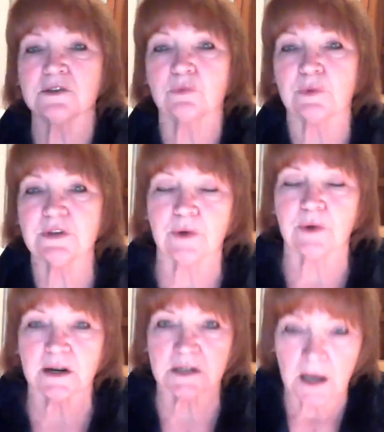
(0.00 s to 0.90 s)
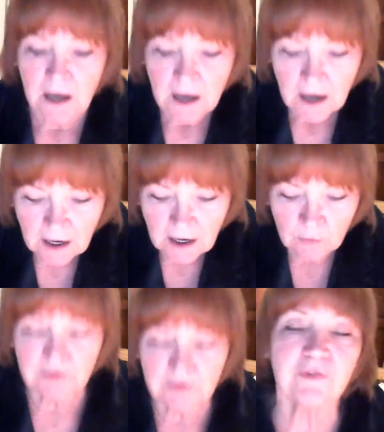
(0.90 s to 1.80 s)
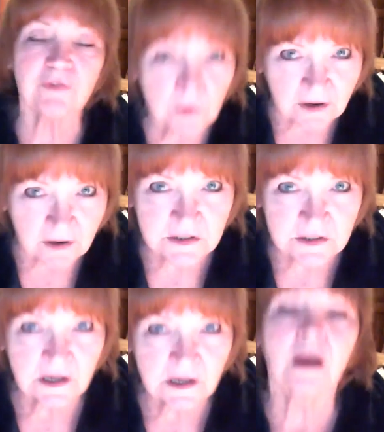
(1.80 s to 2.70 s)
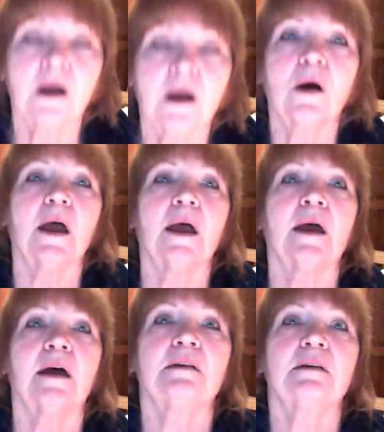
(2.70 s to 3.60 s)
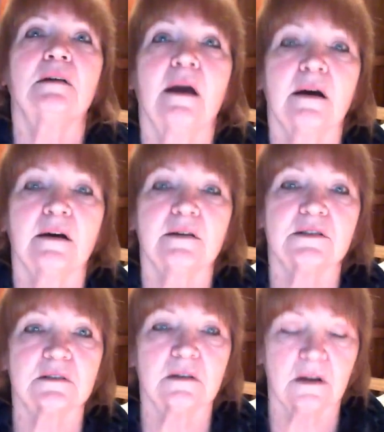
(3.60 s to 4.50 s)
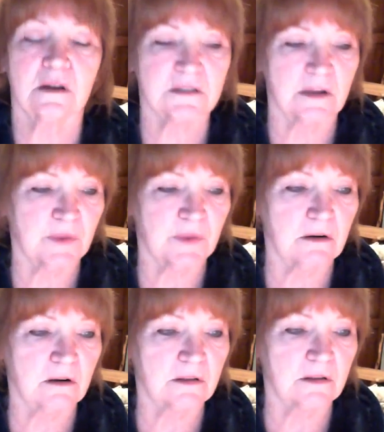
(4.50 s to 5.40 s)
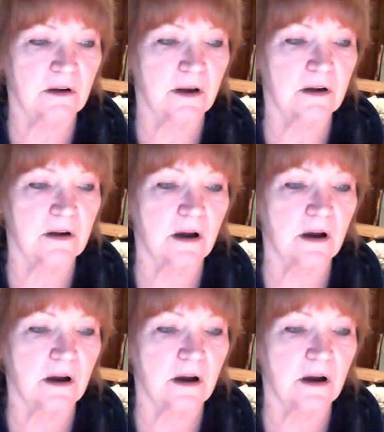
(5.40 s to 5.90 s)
redirect, and refocus and ask something along the line,